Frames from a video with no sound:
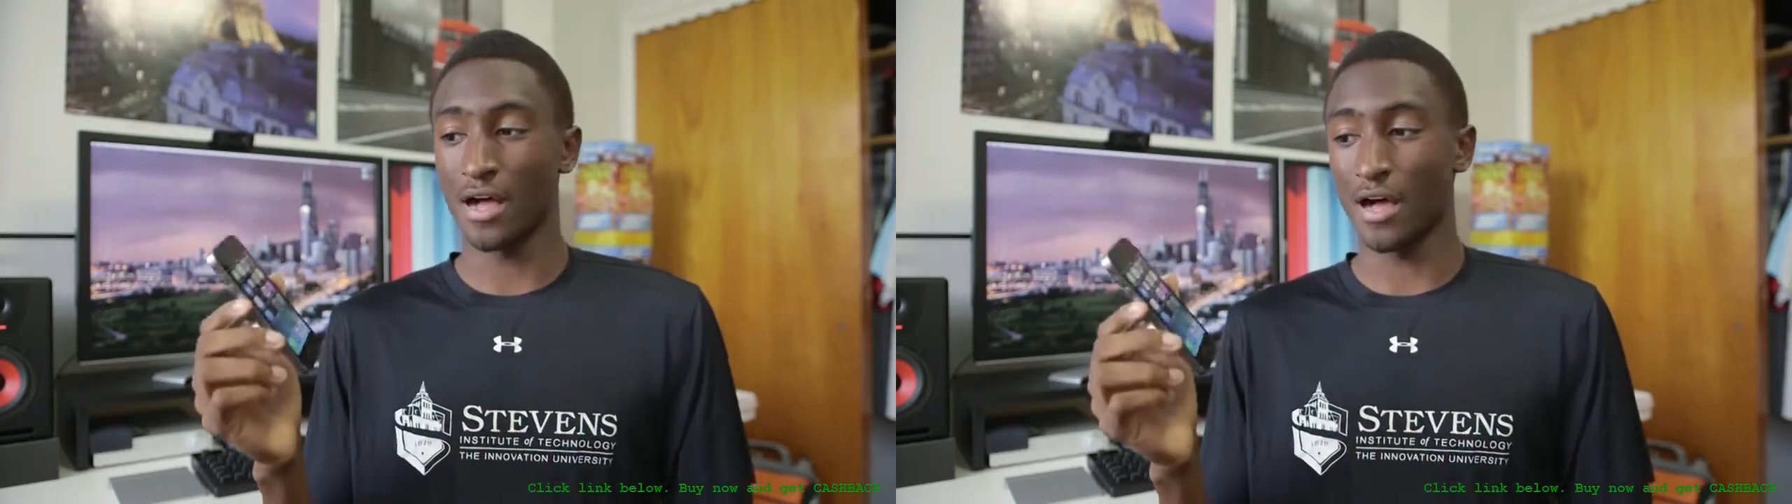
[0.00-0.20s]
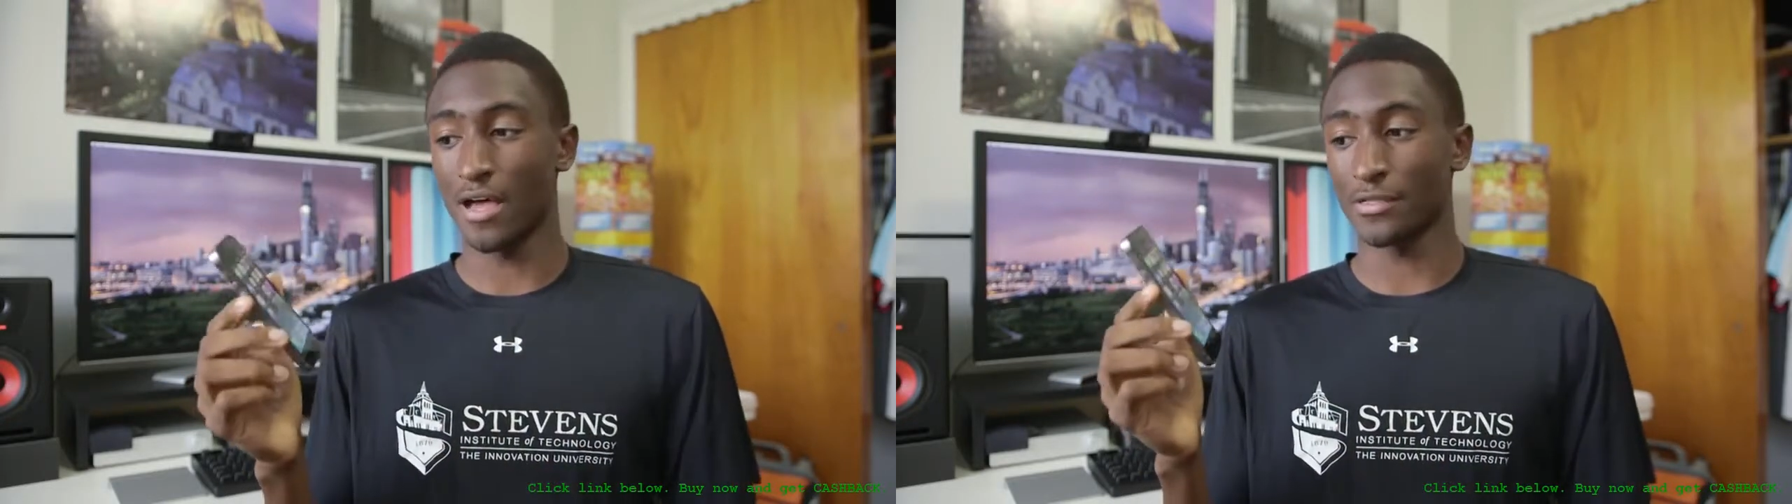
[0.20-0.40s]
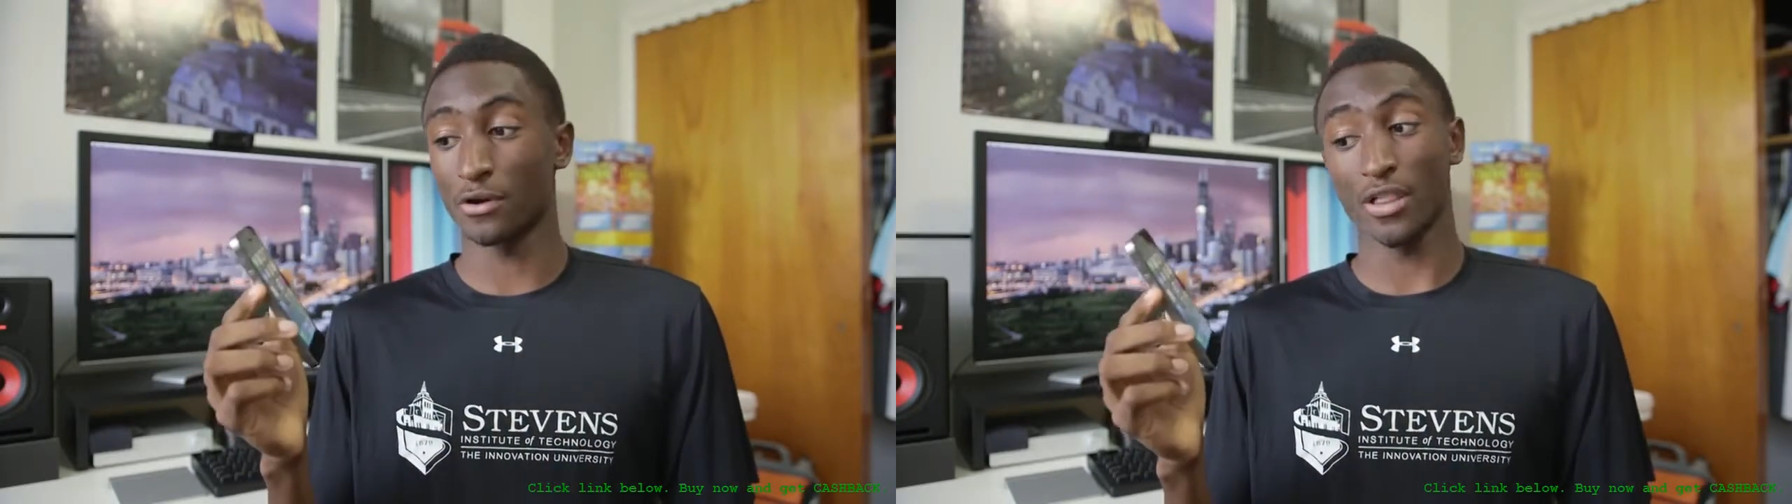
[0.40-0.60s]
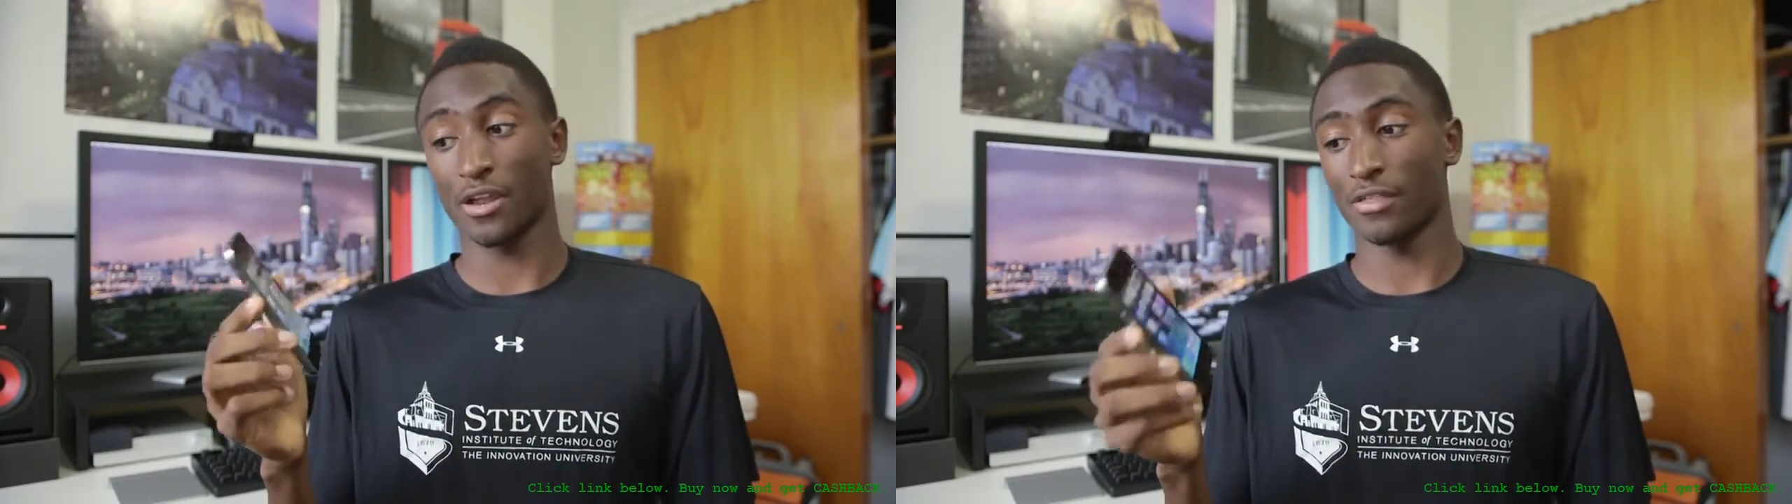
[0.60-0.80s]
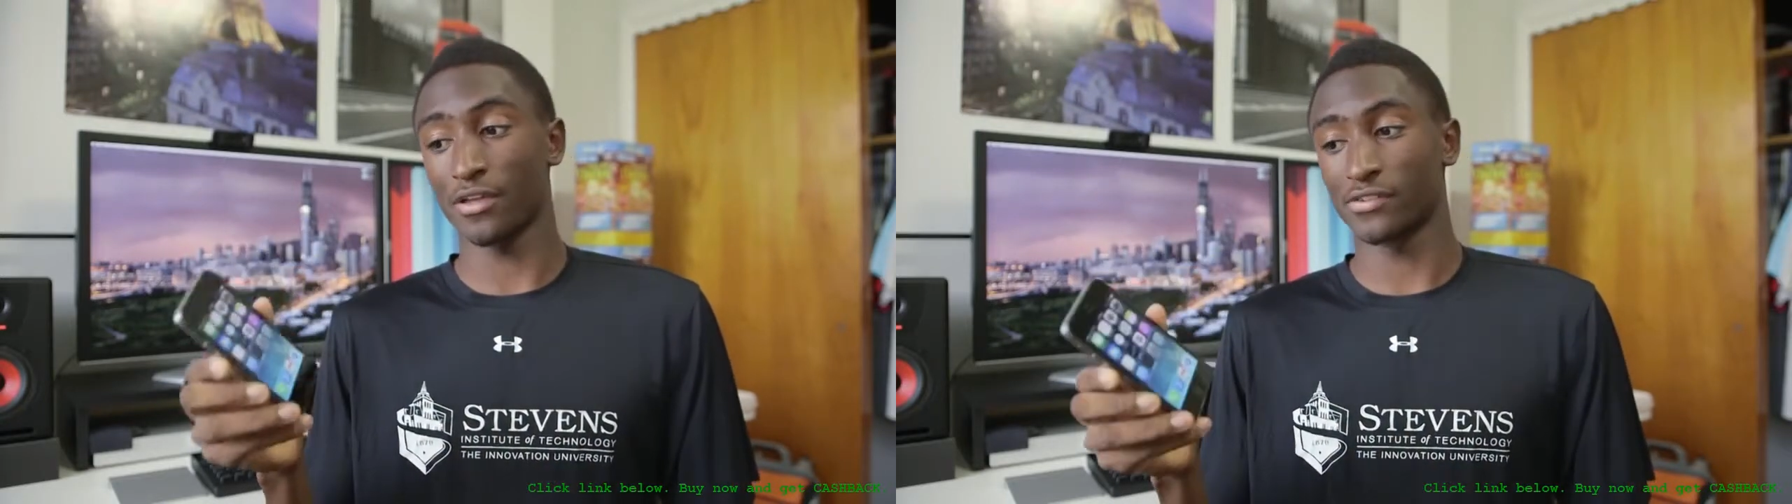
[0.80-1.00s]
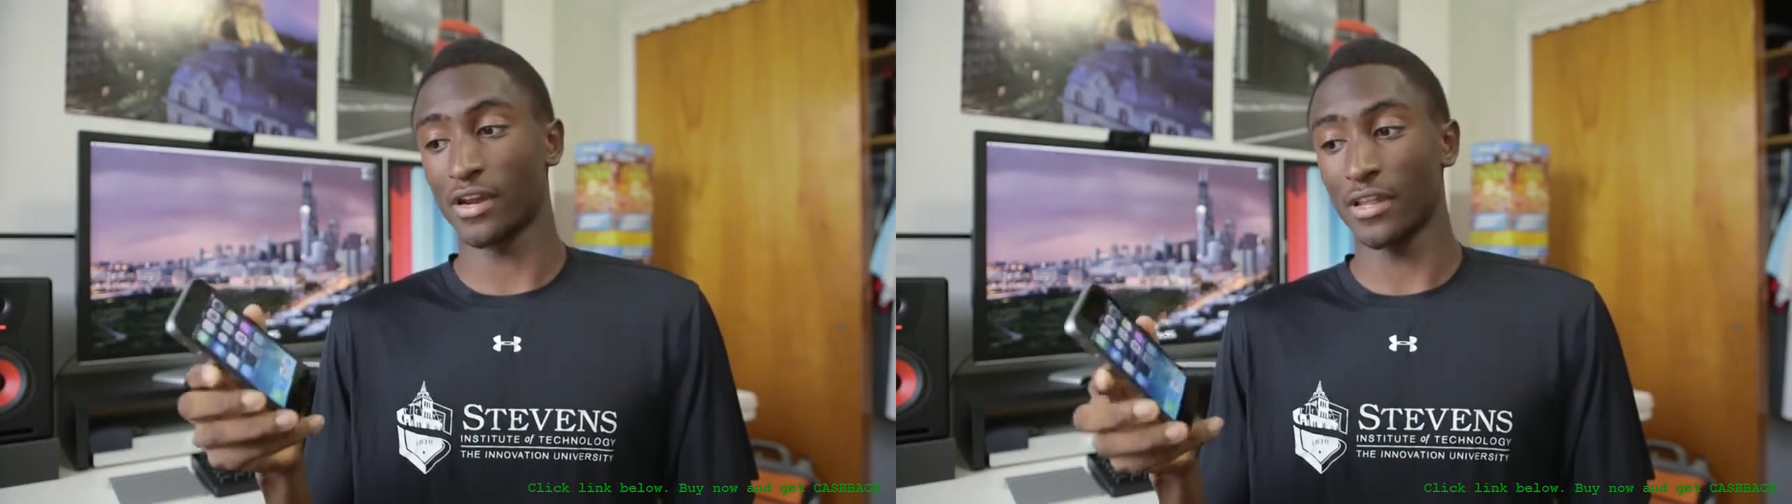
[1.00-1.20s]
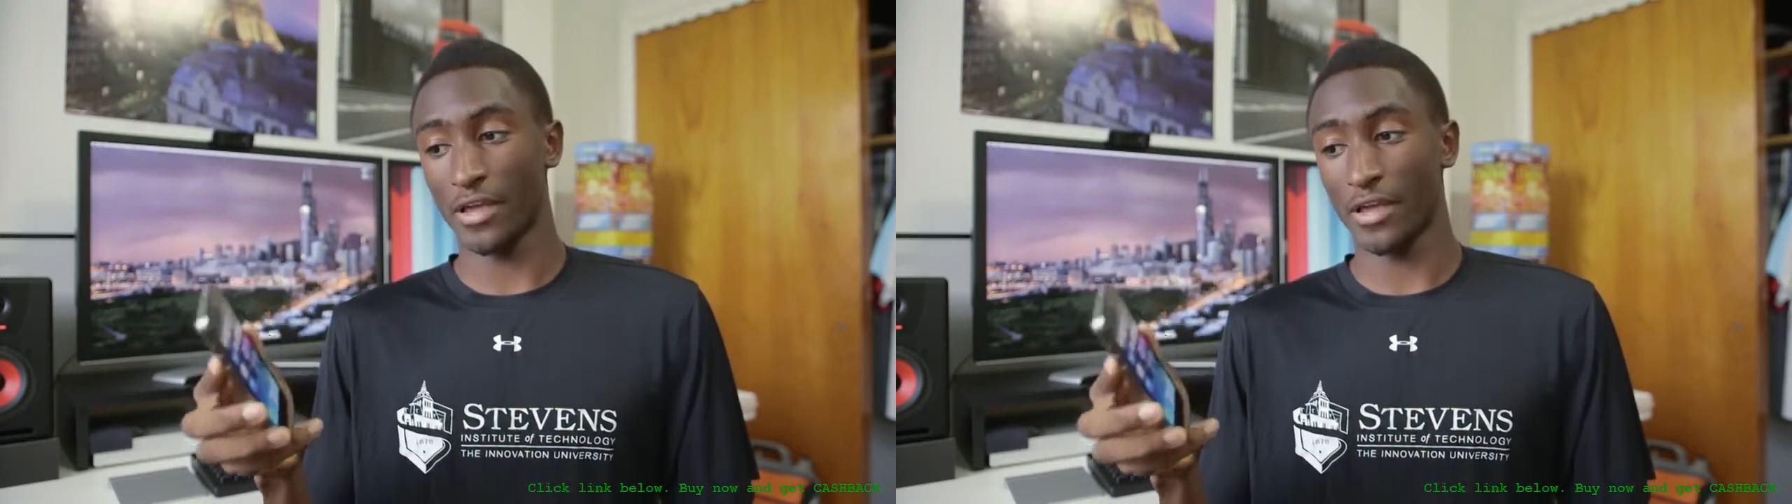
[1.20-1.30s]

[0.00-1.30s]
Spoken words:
And there are a lot of things that I